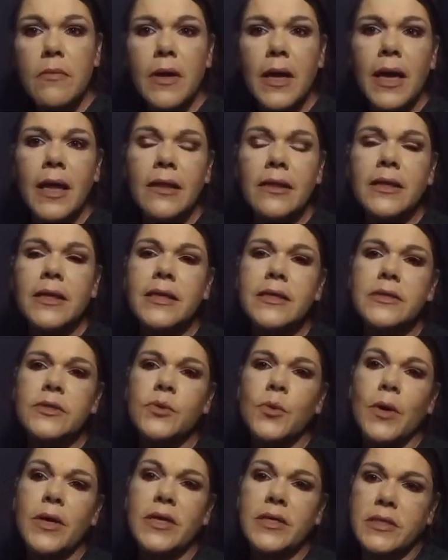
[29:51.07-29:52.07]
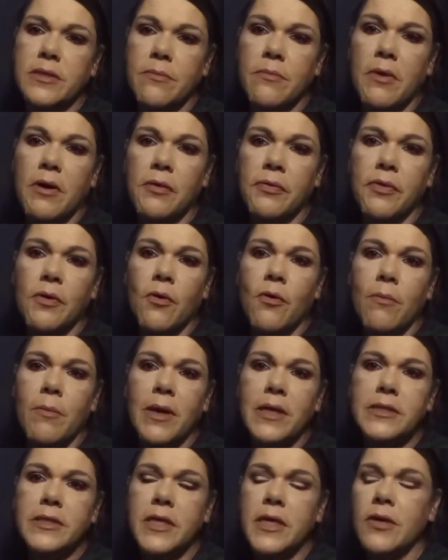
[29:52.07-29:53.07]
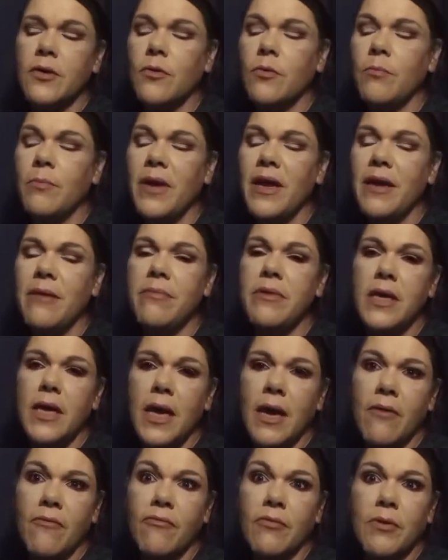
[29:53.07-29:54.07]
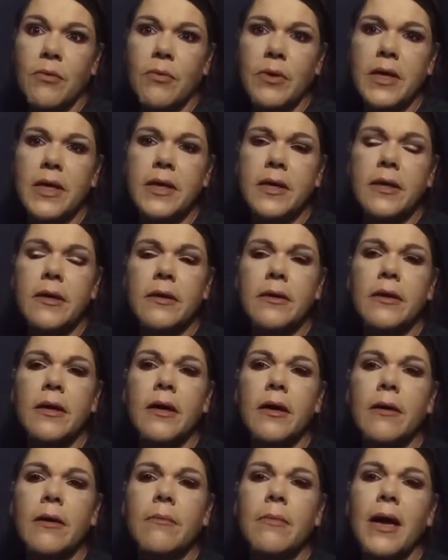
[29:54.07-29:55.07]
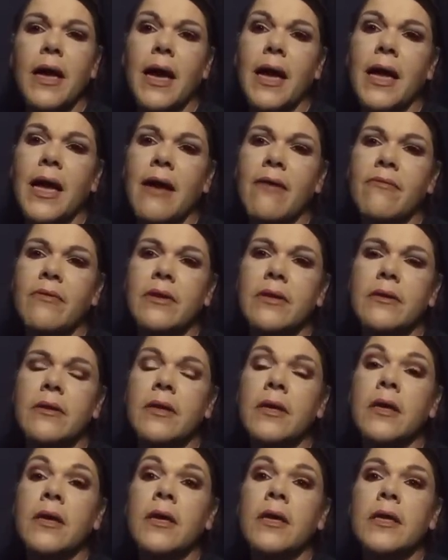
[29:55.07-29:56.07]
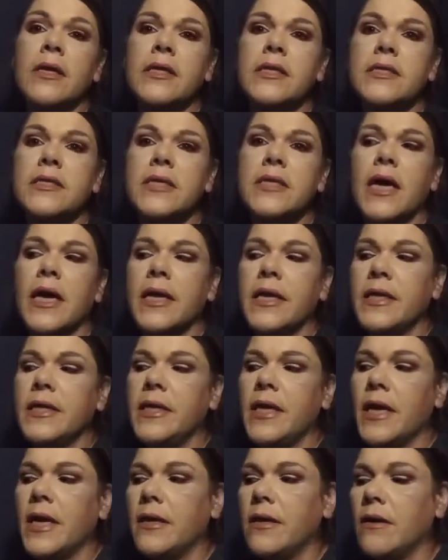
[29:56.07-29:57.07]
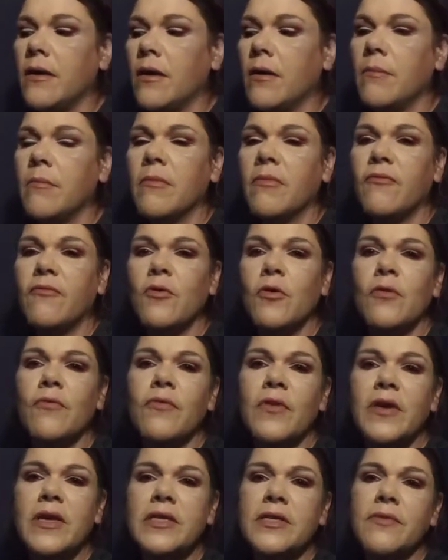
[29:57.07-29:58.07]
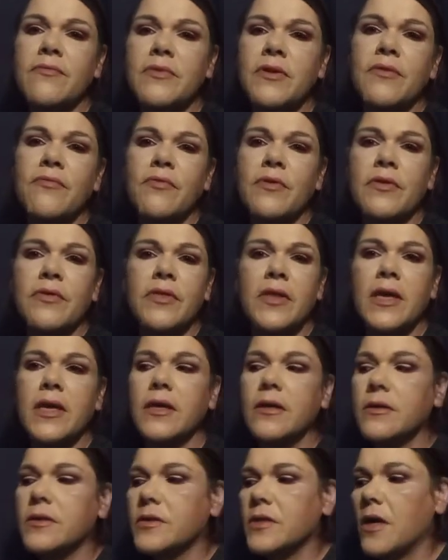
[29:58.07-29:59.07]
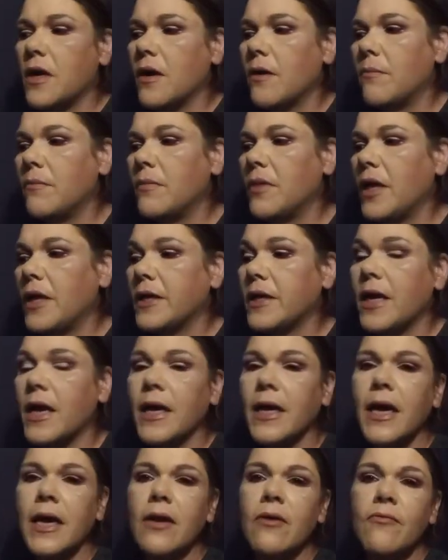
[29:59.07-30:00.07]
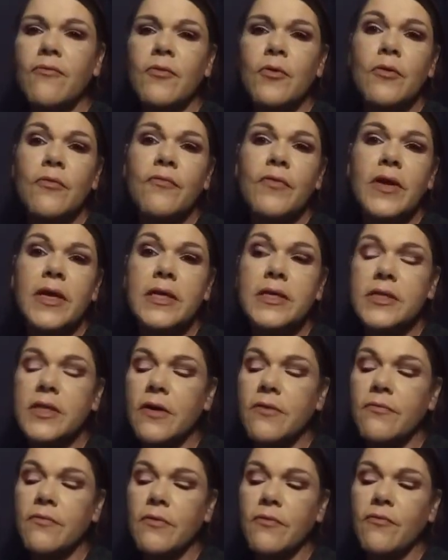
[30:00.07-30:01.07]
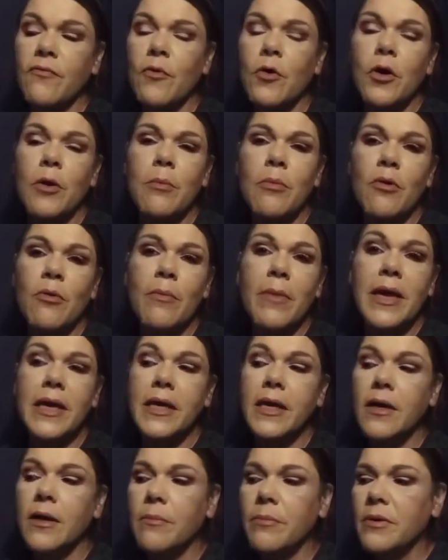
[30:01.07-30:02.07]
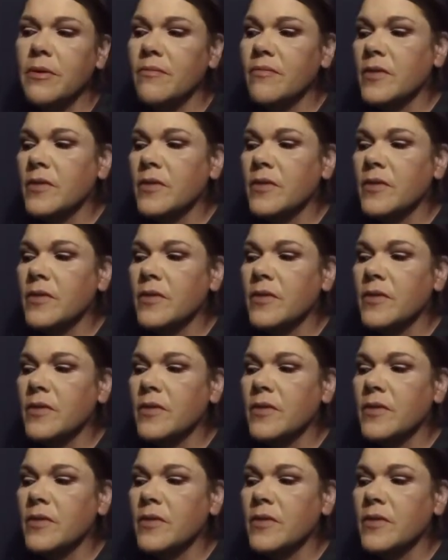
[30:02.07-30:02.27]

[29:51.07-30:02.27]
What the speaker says: at least twice a month on my channel, maybe every week. I haven't decided yet. Full face of different things. Like I got a full face of affordable makeup